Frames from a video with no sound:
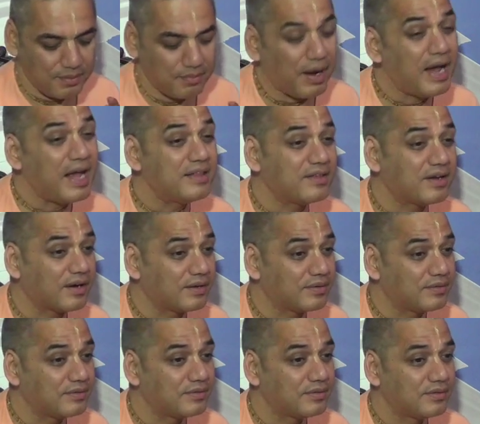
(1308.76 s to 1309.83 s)
Mahindra.
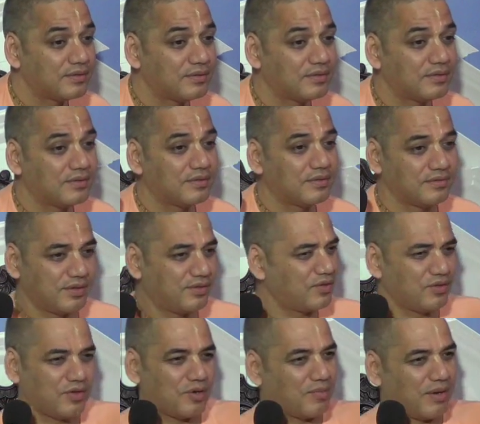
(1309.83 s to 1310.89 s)
This
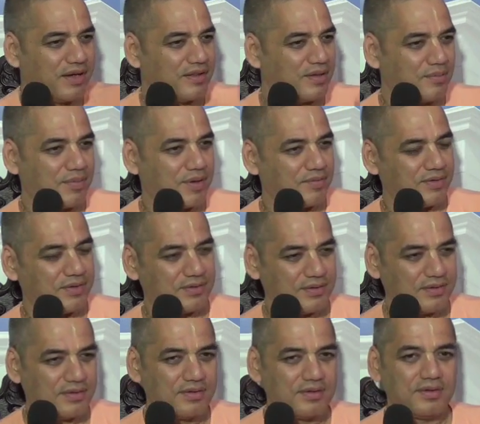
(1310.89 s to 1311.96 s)
is not Mahindra Parvat.
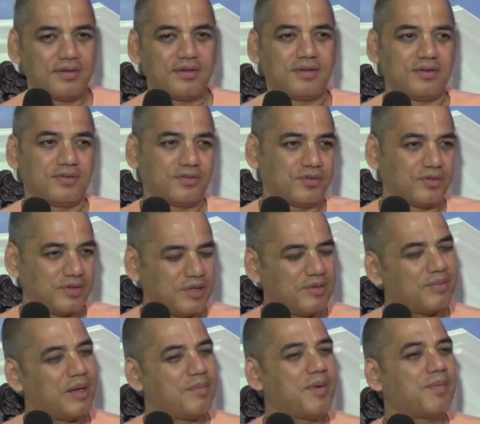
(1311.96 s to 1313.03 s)
So they
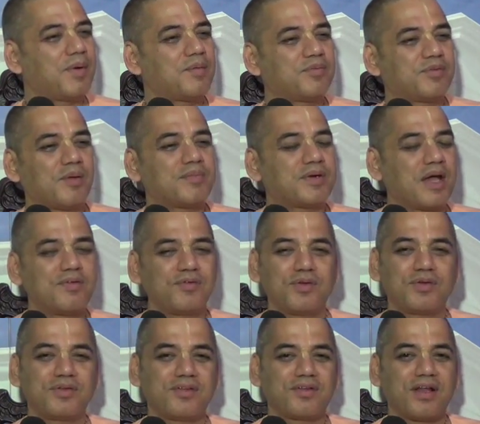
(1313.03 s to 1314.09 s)
maybe, but sometimes,
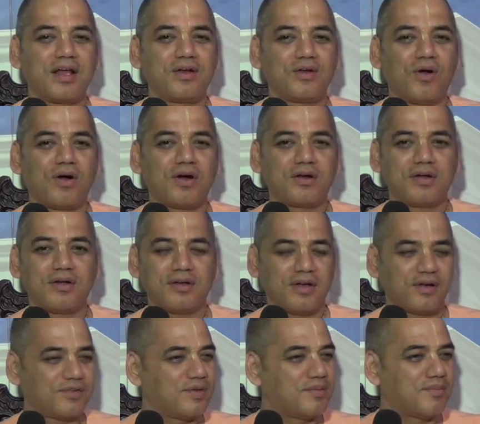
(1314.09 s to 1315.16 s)
just like Lord
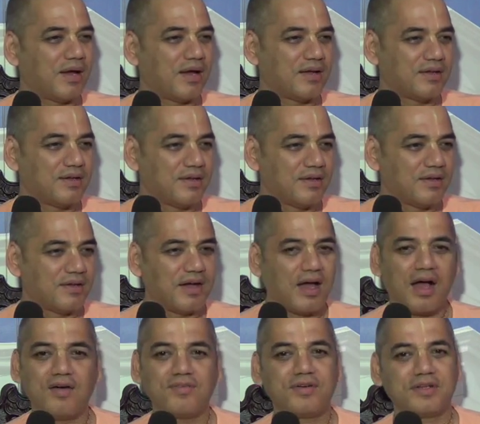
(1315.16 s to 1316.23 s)
Narsimha,
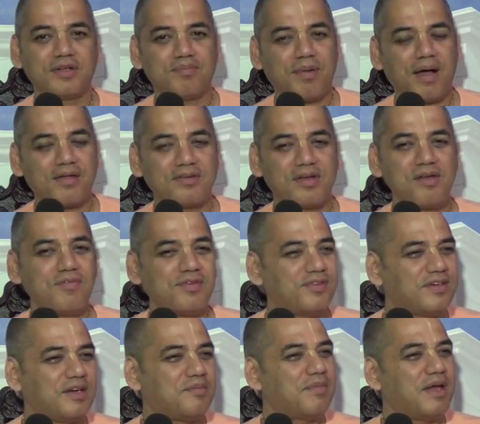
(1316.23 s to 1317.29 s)
after the pastime,
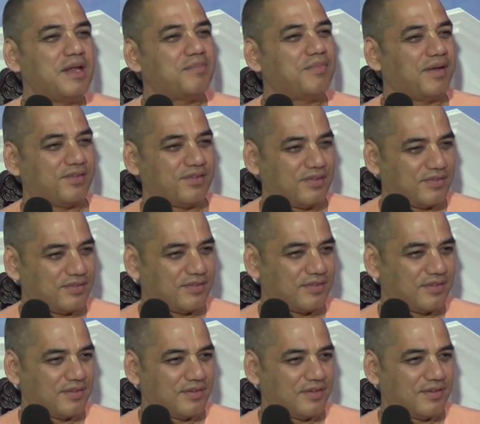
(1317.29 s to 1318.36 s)
visited many places.
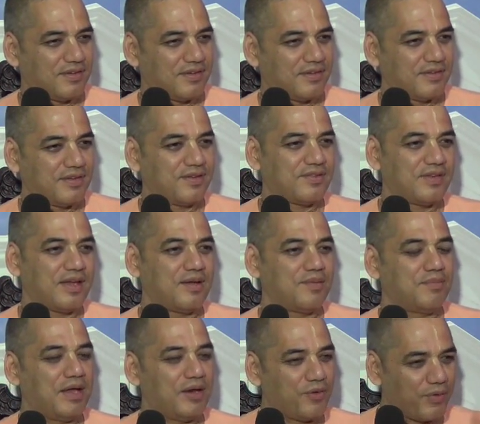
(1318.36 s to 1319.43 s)
They say
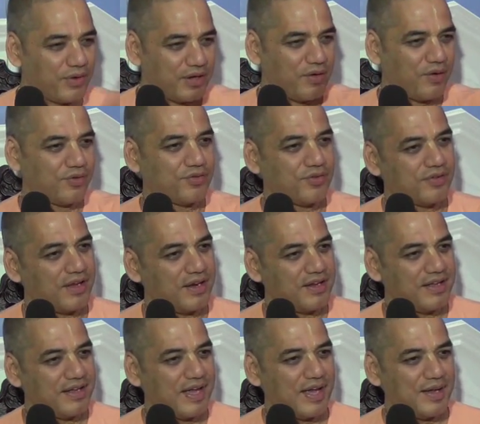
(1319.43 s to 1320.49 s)
Melkote also said
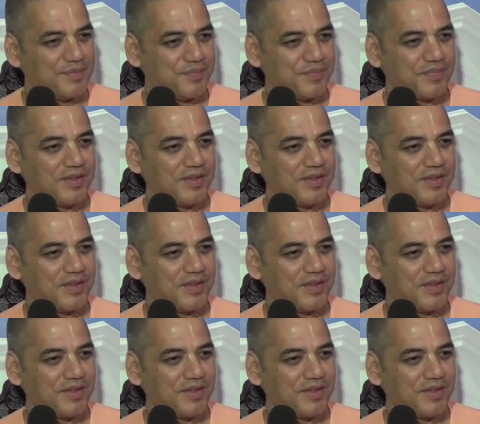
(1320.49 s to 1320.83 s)
he came.